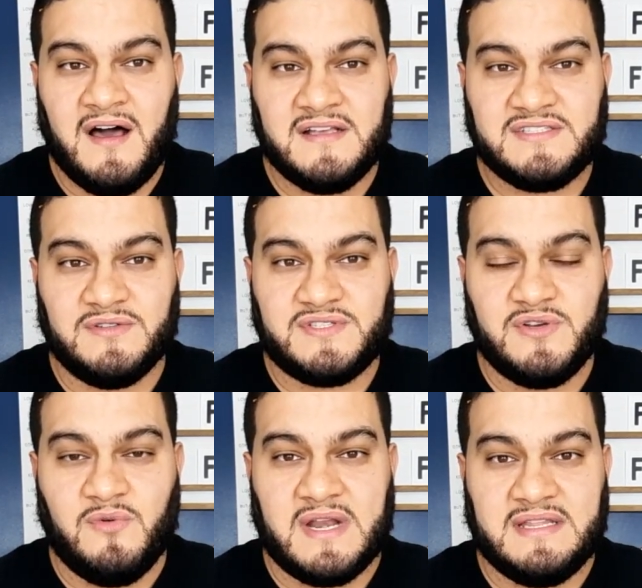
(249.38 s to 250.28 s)
Also,
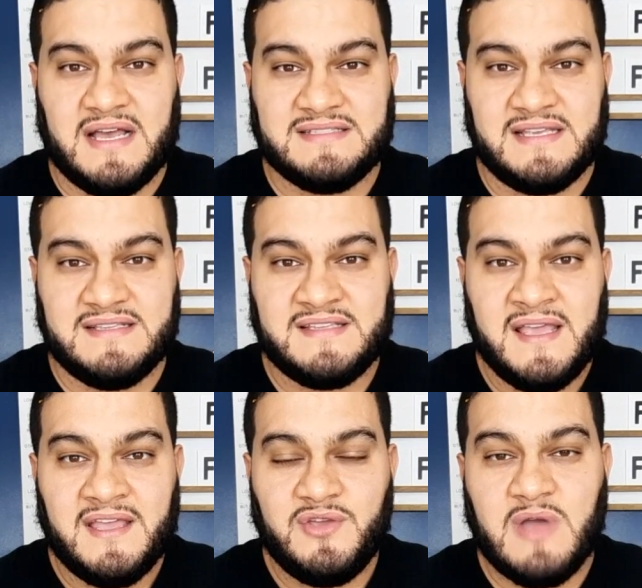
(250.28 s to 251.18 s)
too, what it does is
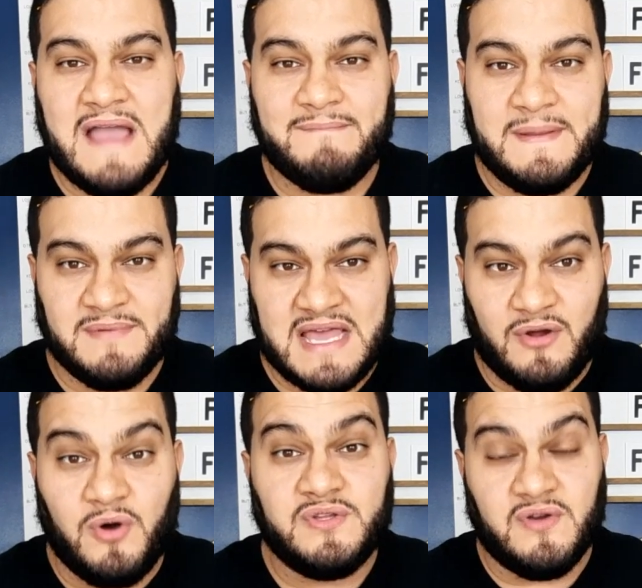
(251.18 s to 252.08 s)
you have people
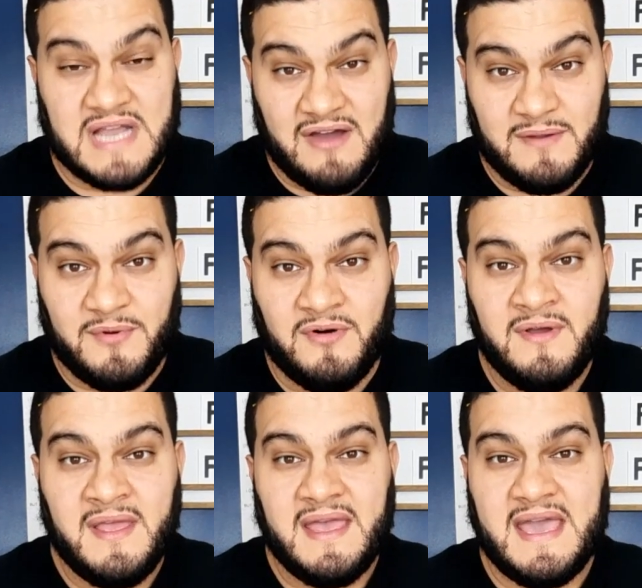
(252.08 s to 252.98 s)
that'll hold you accountable.